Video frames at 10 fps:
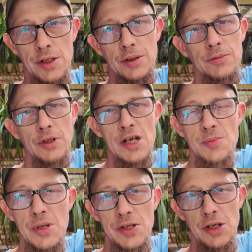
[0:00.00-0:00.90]
and
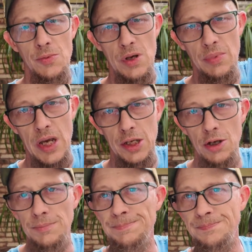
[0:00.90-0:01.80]
Craftsman basically went
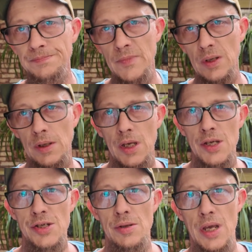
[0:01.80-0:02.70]
banco.
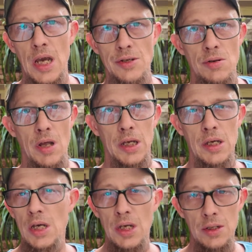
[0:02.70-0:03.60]
Okay, so they had to like
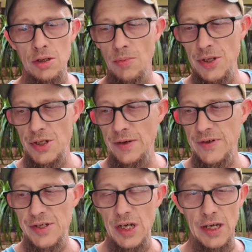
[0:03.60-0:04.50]
do a bunch of
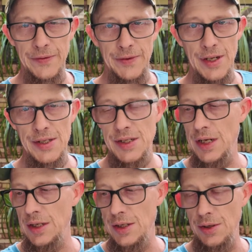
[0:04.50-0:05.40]
different stuff, and that's
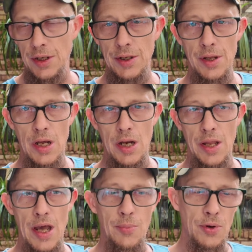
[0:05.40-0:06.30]
kind of neither here nor there
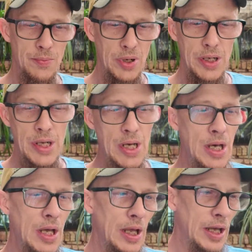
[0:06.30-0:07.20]
at that point. But
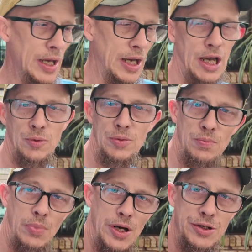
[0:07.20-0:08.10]
I went
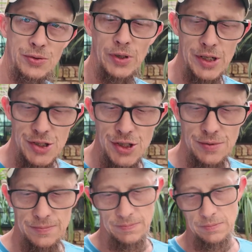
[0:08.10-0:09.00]
and bought a new
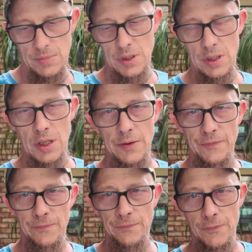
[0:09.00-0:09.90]
wrench
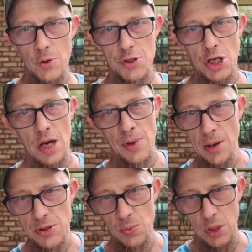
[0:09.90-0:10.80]
for the job that
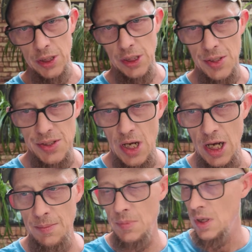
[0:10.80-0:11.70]
I was working at the
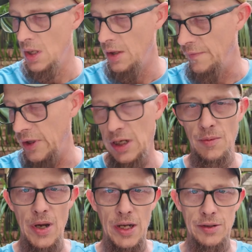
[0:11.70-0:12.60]
time. Figured I
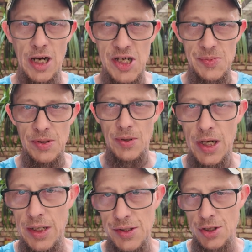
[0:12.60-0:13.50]
would buy a Craftsman,
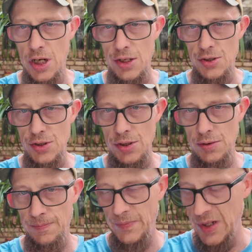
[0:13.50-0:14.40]
right? It's tried and
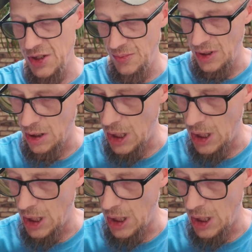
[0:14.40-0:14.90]
true. It should be